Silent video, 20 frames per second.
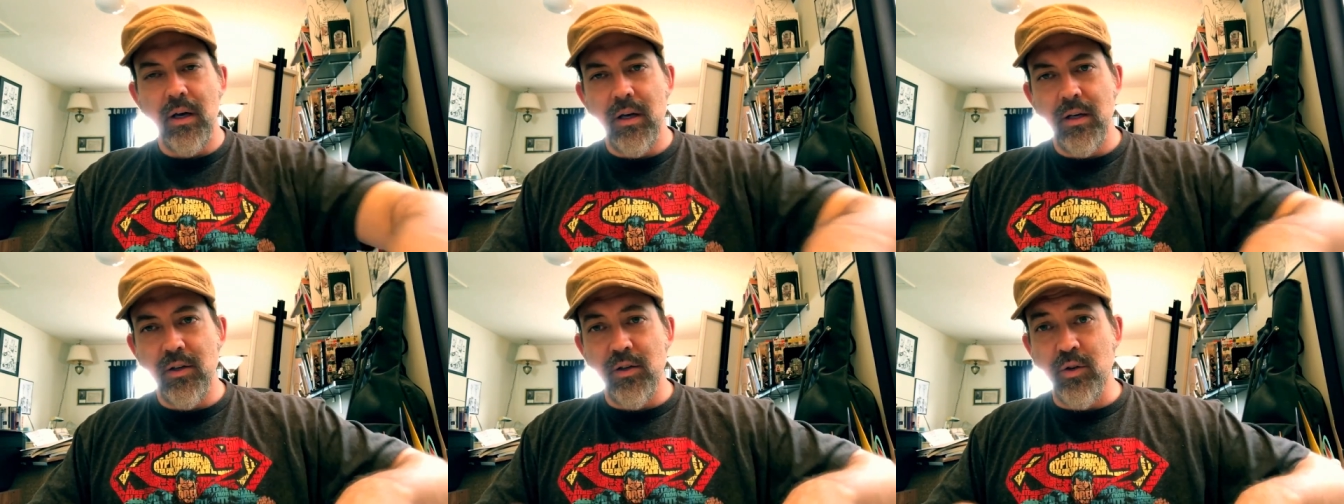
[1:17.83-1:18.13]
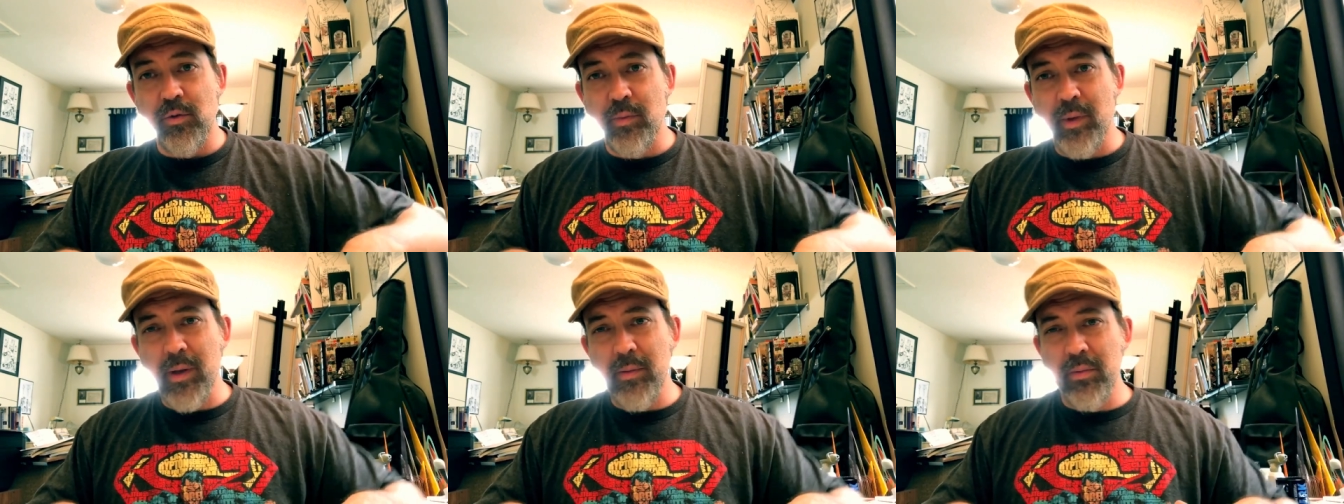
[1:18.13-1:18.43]

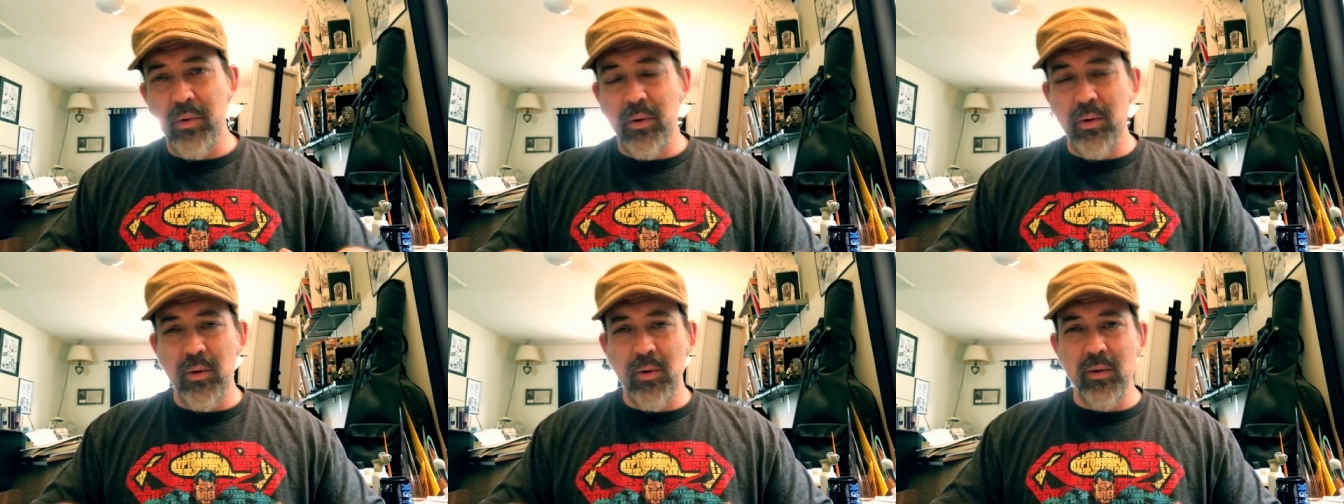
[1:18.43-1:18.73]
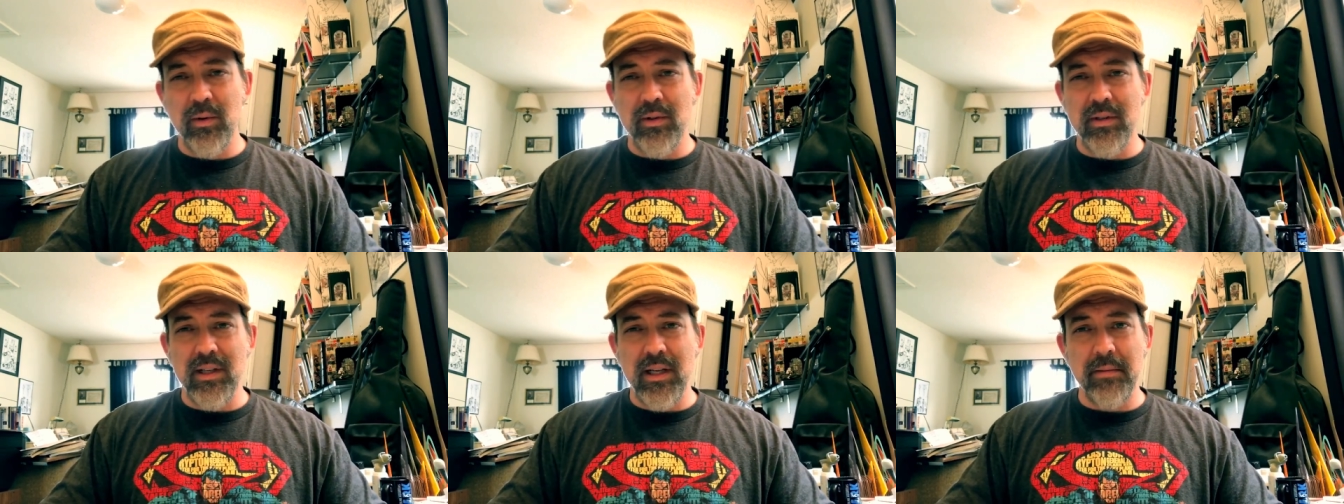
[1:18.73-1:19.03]
two
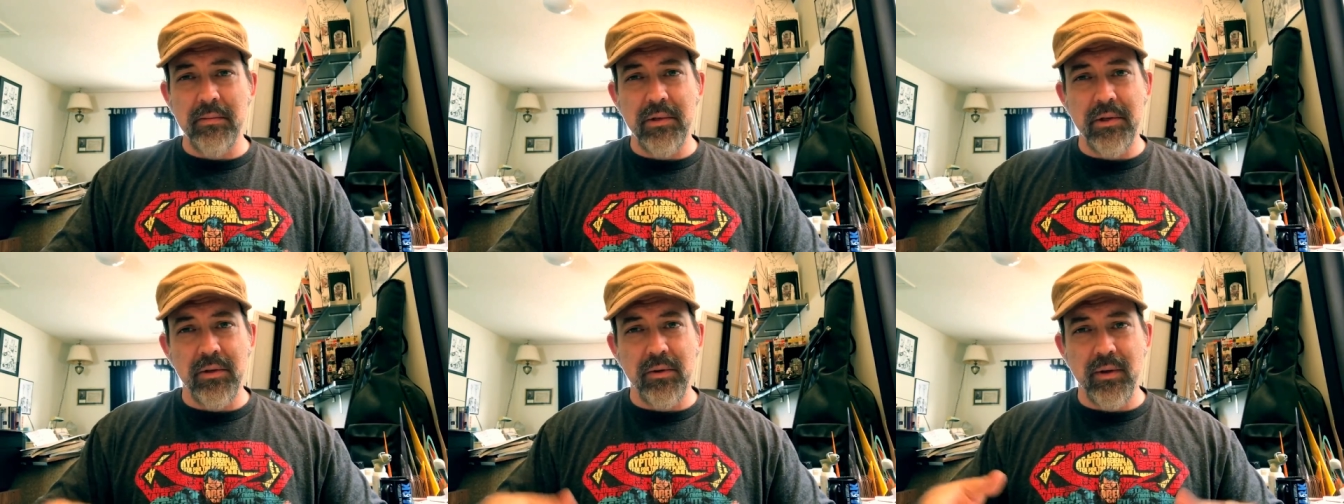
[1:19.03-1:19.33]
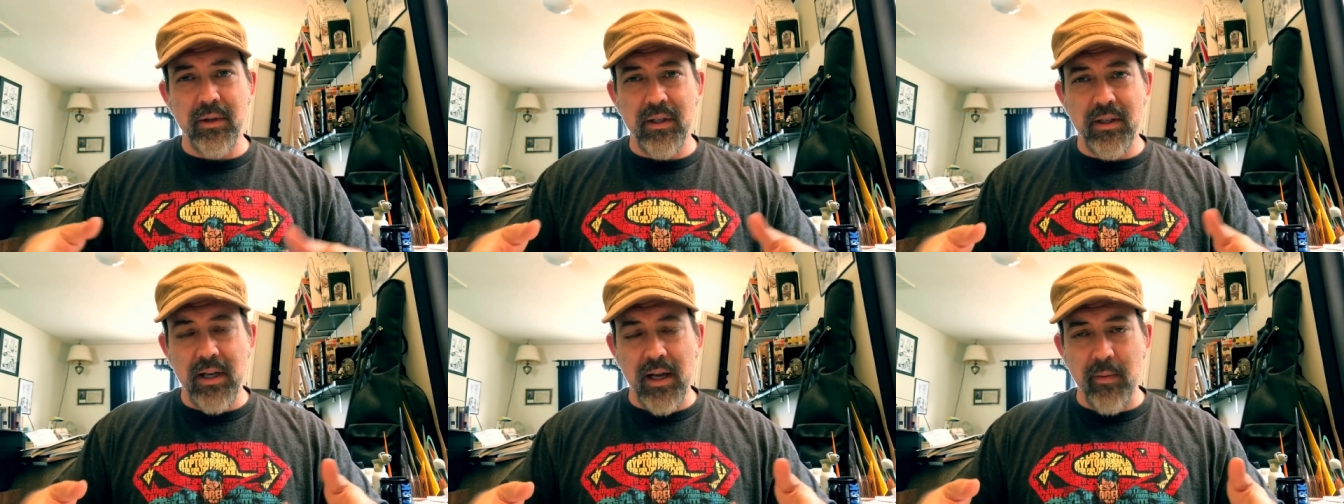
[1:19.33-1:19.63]
people seem to do
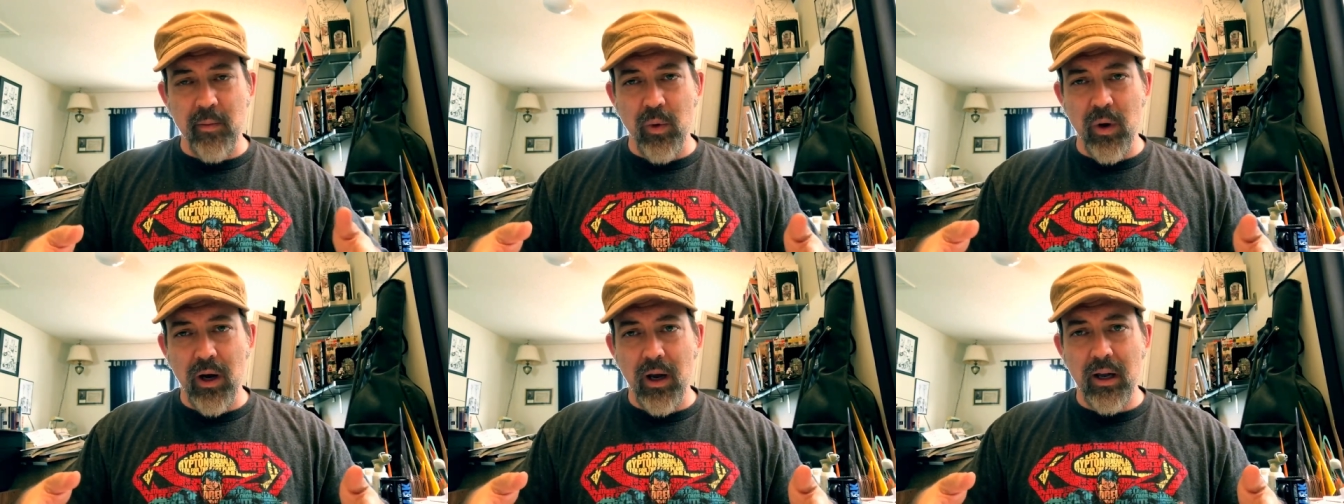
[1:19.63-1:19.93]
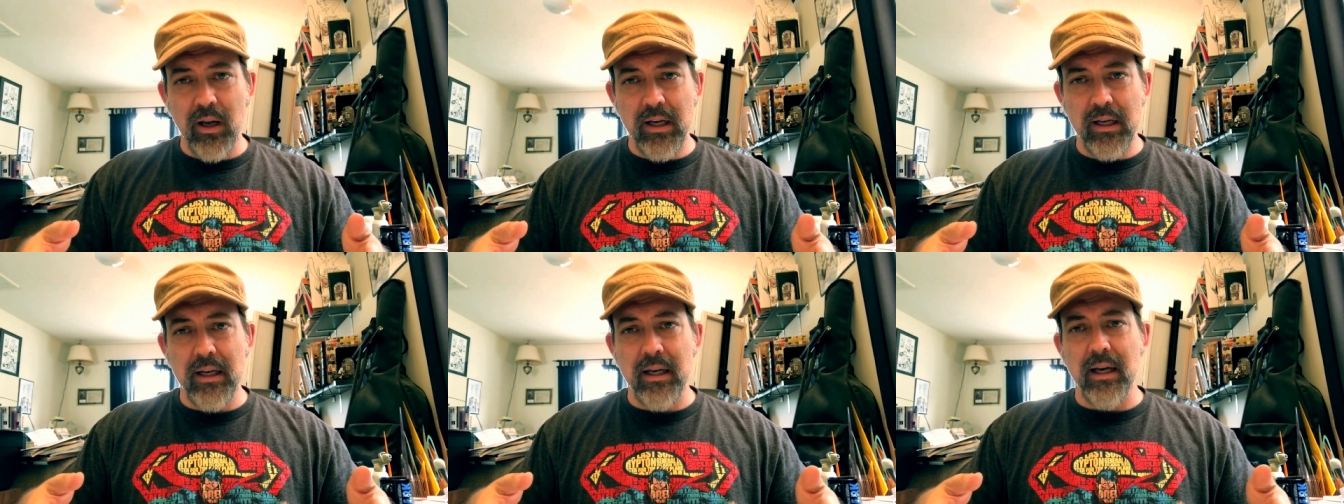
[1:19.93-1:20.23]
it the same
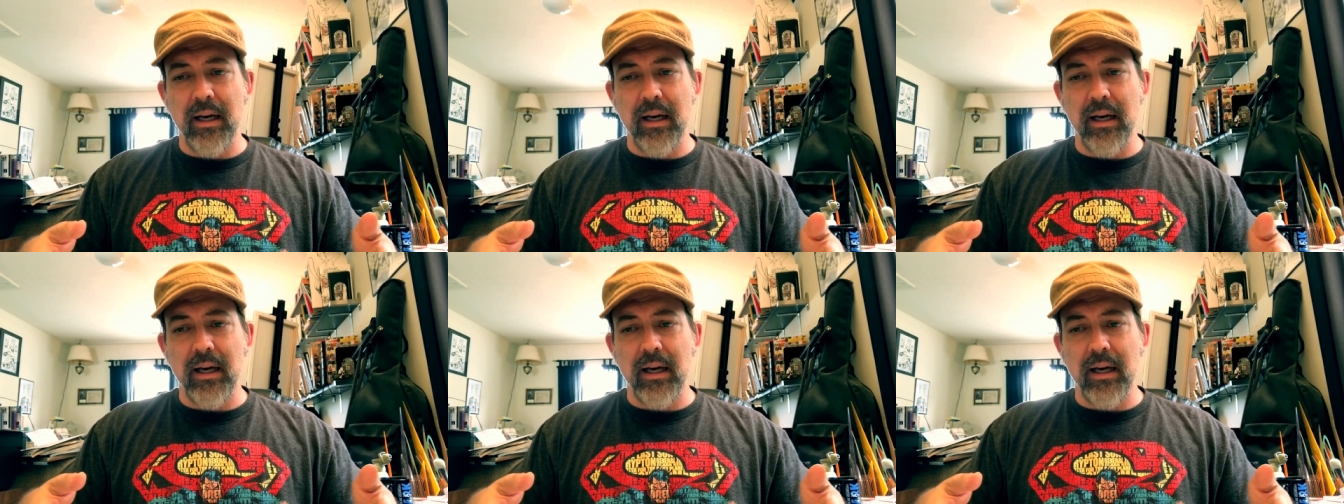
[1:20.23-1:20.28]
way.